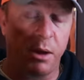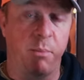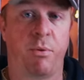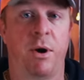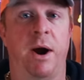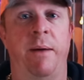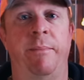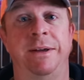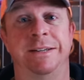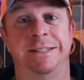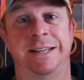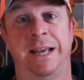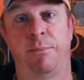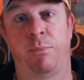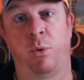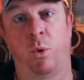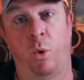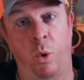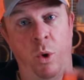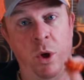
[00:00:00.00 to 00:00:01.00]
prime
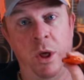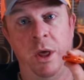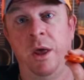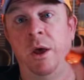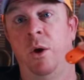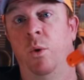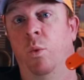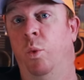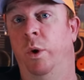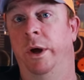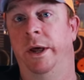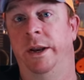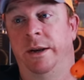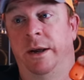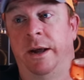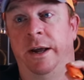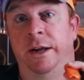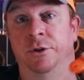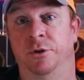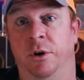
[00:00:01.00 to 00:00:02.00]
example,
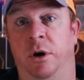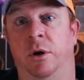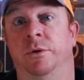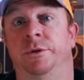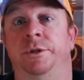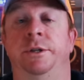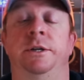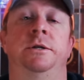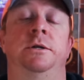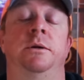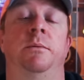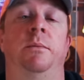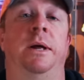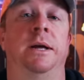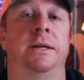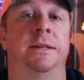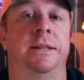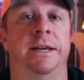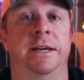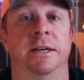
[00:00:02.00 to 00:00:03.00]
what a draw system
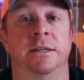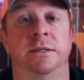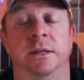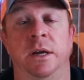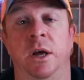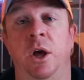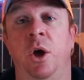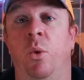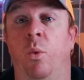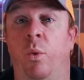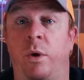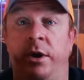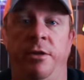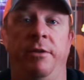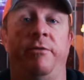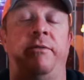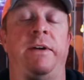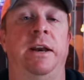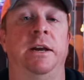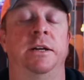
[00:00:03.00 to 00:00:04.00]
like this, one of
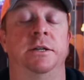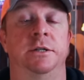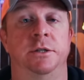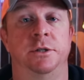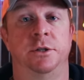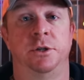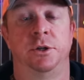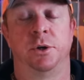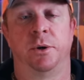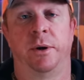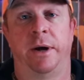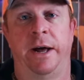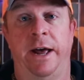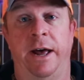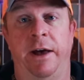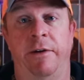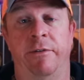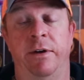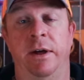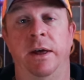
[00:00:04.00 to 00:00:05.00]
the advantages that you'll
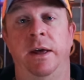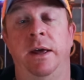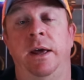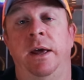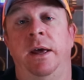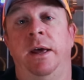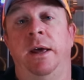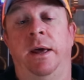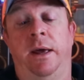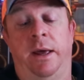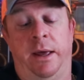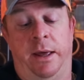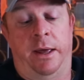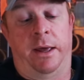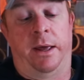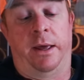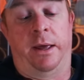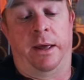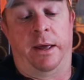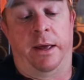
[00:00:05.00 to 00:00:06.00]
have,
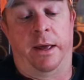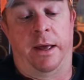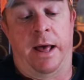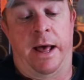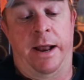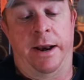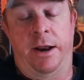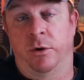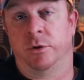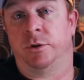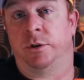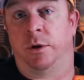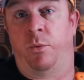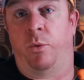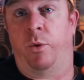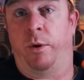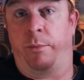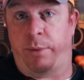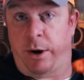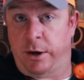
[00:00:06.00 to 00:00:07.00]
I know
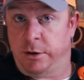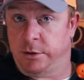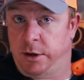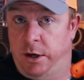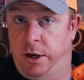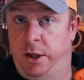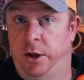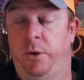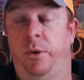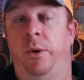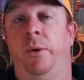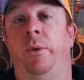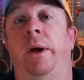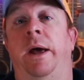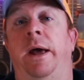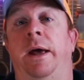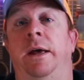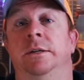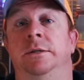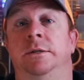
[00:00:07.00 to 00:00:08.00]
someone personally who
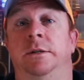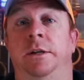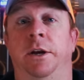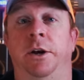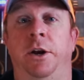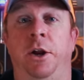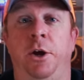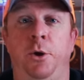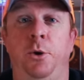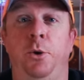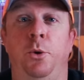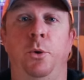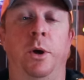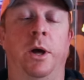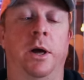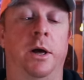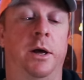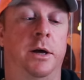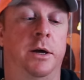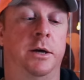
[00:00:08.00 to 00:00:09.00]
has the new
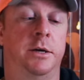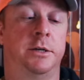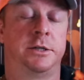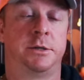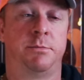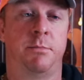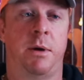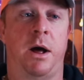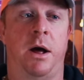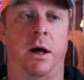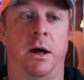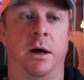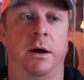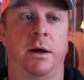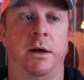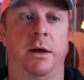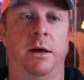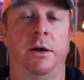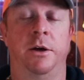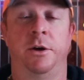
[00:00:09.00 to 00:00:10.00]

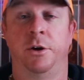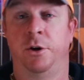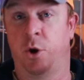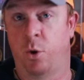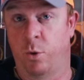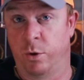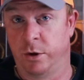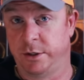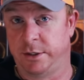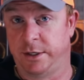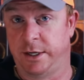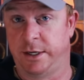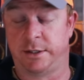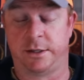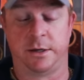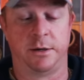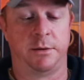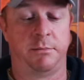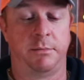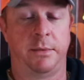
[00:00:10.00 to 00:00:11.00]
Smok Nord
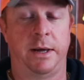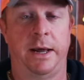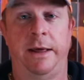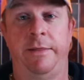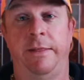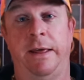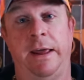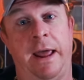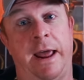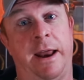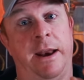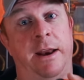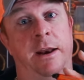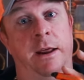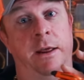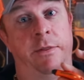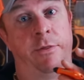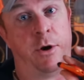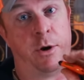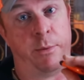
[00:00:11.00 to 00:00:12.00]
system and they had it
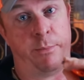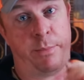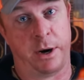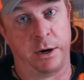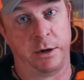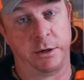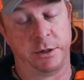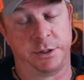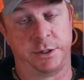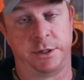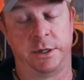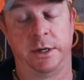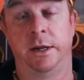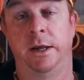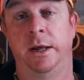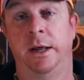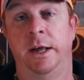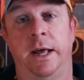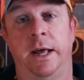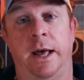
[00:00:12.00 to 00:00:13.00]
in their purse
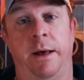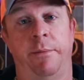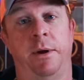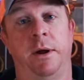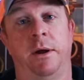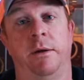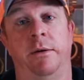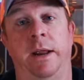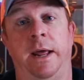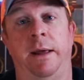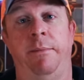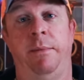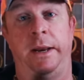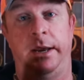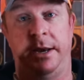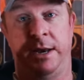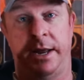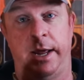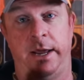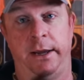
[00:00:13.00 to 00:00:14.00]
I'm not going to name
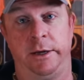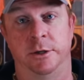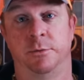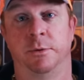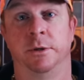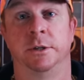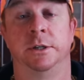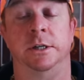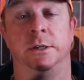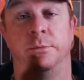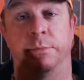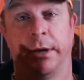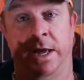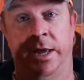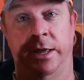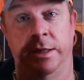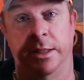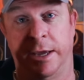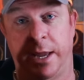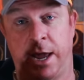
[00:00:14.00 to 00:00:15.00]
any names, but she's
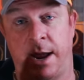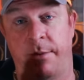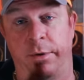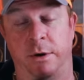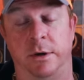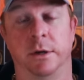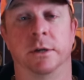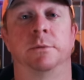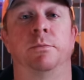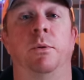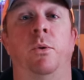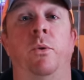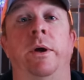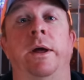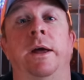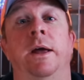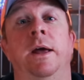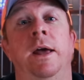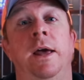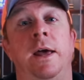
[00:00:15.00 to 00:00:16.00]
behind the camera at this
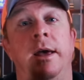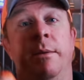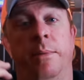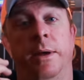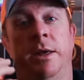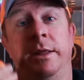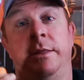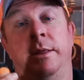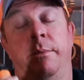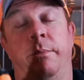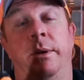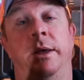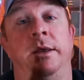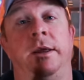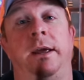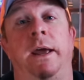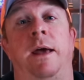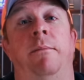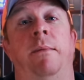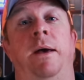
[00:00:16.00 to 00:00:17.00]
point. But the
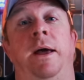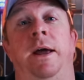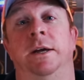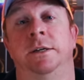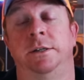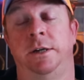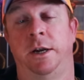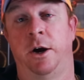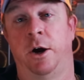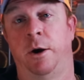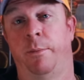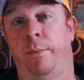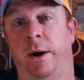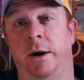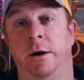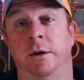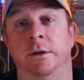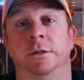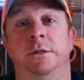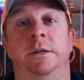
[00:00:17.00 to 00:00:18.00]
button got mashed in her
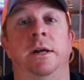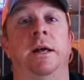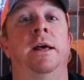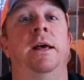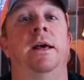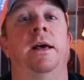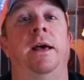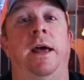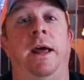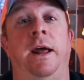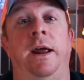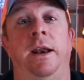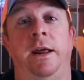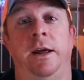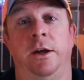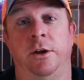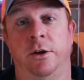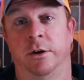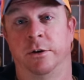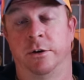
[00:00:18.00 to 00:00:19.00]
purse and
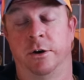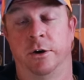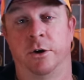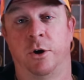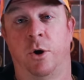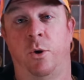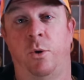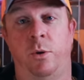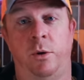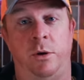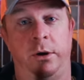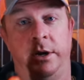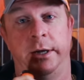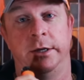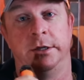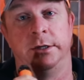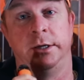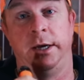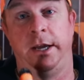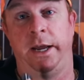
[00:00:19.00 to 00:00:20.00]
it cooked her coal
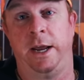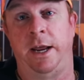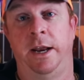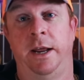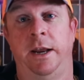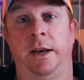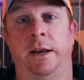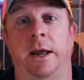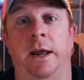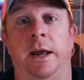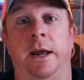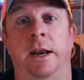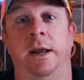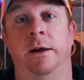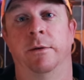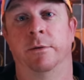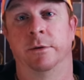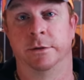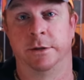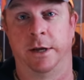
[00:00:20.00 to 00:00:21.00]
and she hit it and
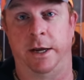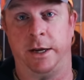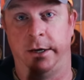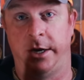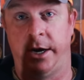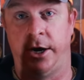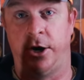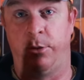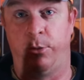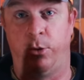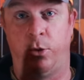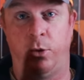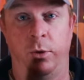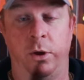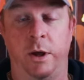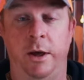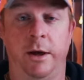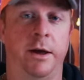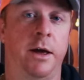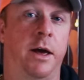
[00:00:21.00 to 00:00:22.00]
it was a
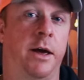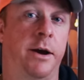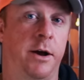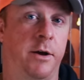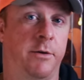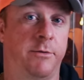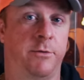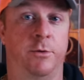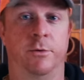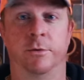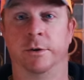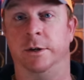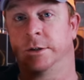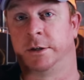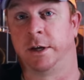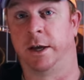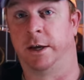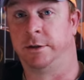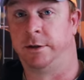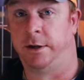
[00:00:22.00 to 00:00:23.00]
terrible, god-awful,
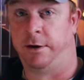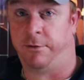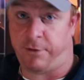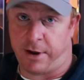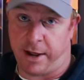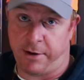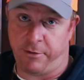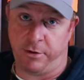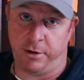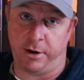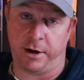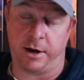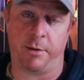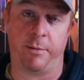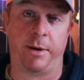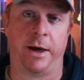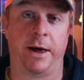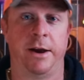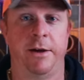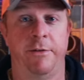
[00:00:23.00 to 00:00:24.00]
disgusting flavor that
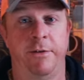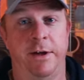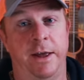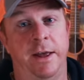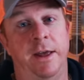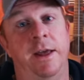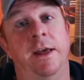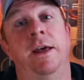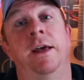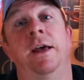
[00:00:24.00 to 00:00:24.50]
came out of it